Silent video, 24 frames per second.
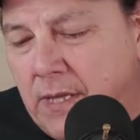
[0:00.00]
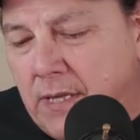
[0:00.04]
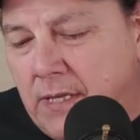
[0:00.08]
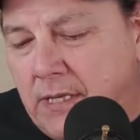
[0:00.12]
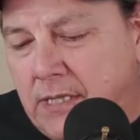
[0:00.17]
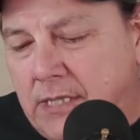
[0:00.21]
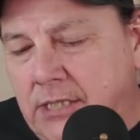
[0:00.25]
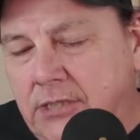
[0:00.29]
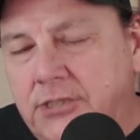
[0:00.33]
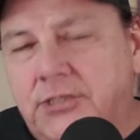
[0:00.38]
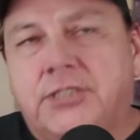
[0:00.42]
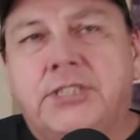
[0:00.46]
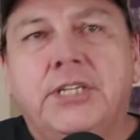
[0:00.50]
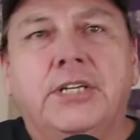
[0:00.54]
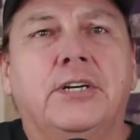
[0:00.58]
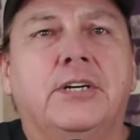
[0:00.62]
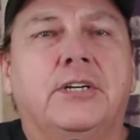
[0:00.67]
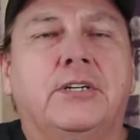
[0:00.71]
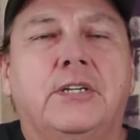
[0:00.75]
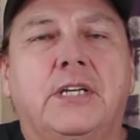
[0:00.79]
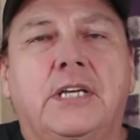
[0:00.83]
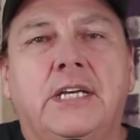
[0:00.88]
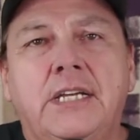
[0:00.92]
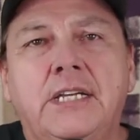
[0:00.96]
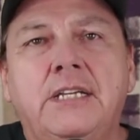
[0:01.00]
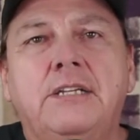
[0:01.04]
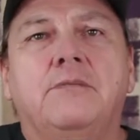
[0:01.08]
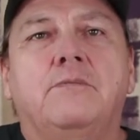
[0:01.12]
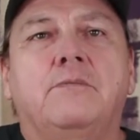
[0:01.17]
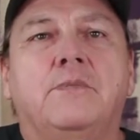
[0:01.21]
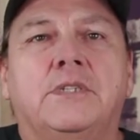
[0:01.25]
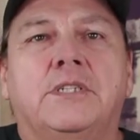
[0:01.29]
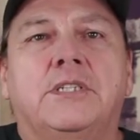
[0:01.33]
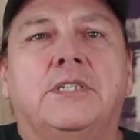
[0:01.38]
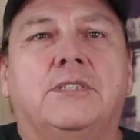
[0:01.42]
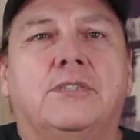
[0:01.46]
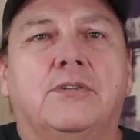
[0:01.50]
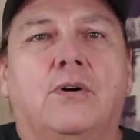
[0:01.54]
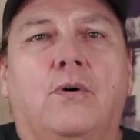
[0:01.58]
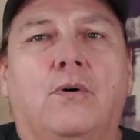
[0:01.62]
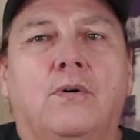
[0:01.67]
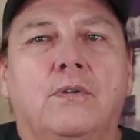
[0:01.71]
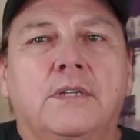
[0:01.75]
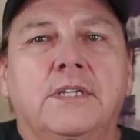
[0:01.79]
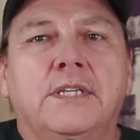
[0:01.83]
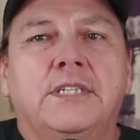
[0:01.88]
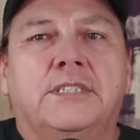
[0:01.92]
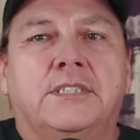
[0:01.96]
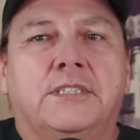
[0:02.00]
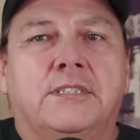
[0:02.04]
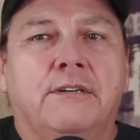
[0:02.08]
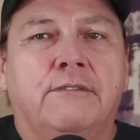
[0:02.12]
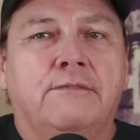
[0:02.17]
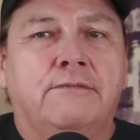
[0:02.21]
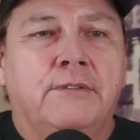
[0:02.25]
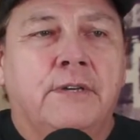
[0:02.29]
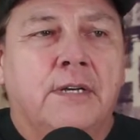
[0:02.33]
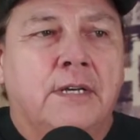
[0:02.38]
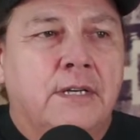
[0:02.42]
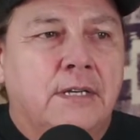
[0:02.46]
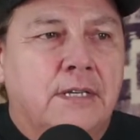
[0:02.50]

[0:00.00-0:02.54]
considered in with this whole list of